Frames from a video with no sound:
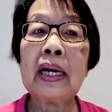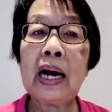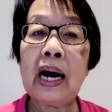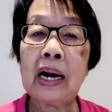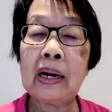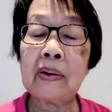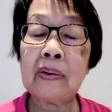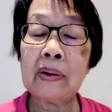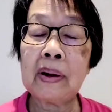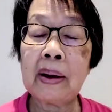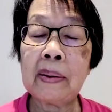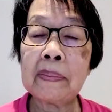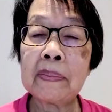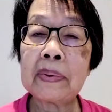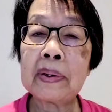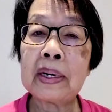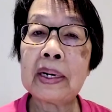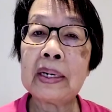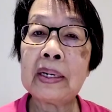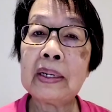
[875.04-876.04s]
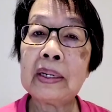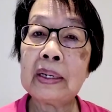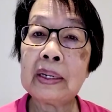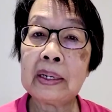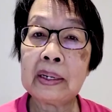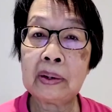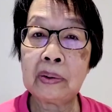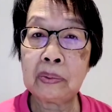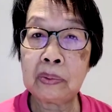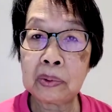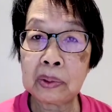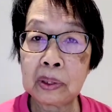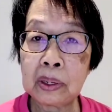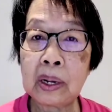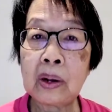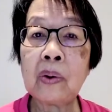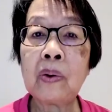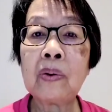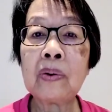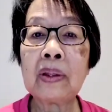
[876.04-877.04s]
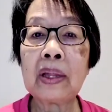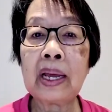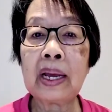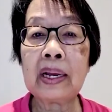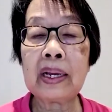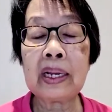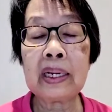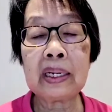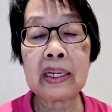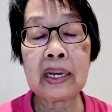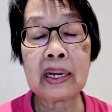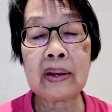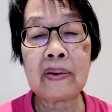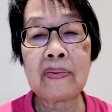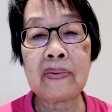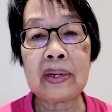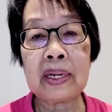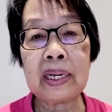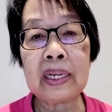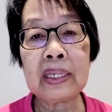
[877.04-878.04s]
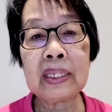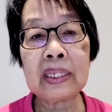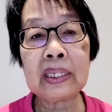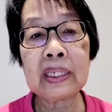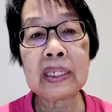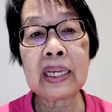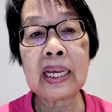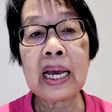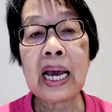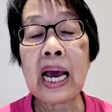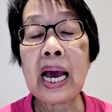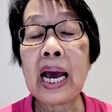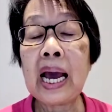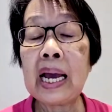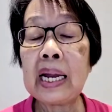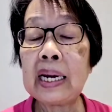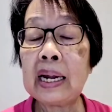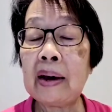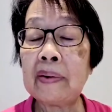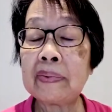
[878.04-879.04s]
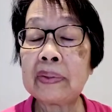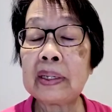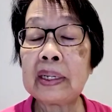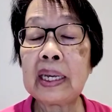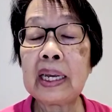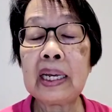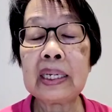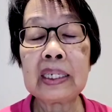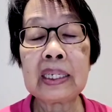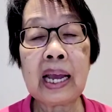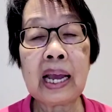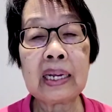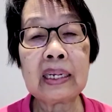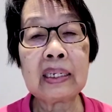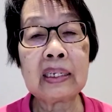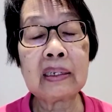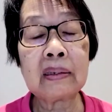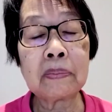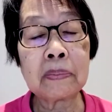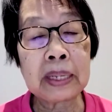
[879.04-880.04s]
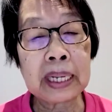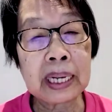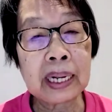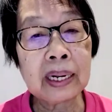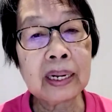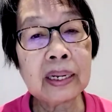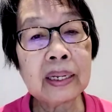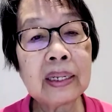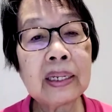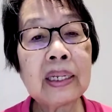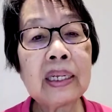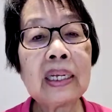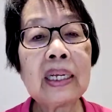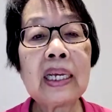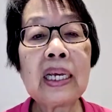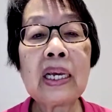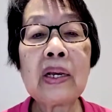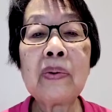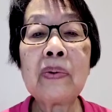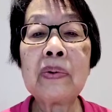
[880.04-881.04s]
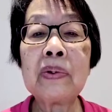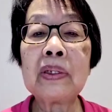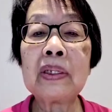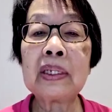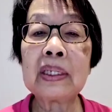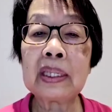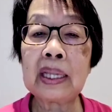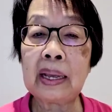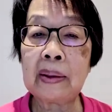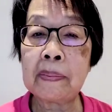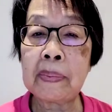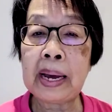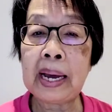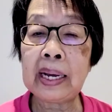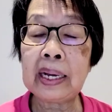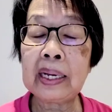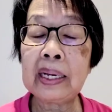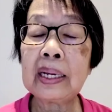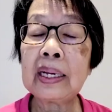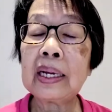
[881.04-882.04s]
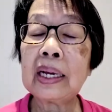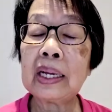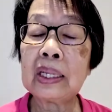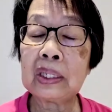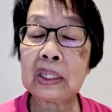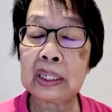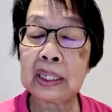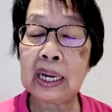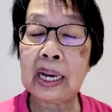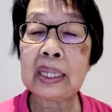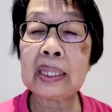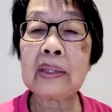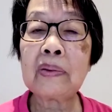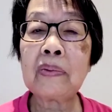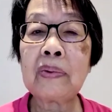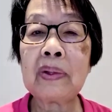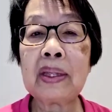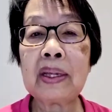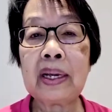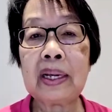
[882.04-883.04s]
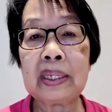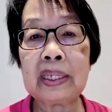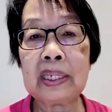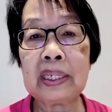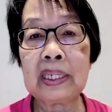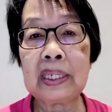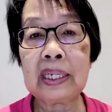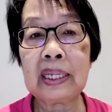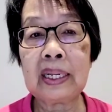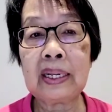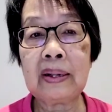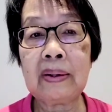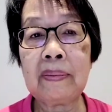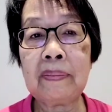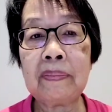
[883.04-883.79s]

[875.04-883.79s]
Uncle Amran would go there in the evenings, and after he has had his meal, he would stay back and chat with us.